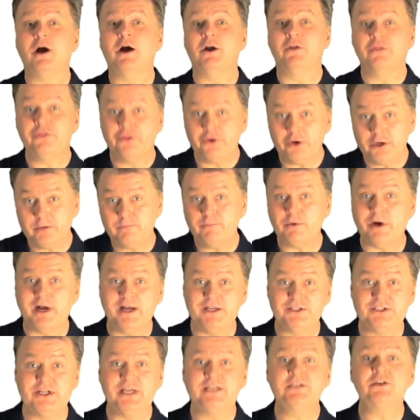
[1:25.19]
our third
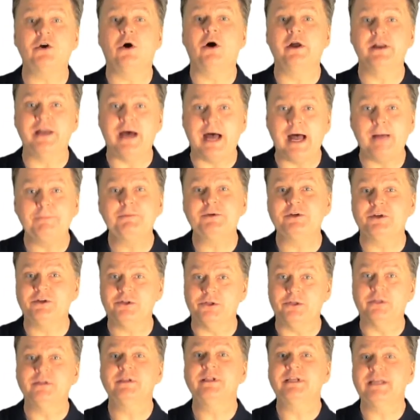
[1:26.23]
project on
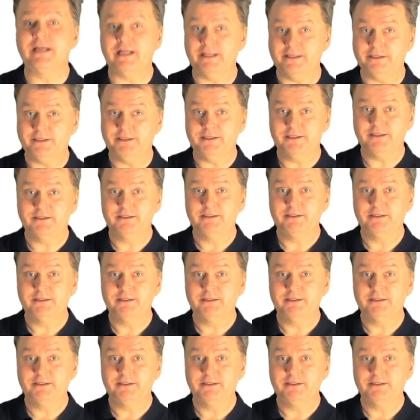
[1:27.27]
optical color.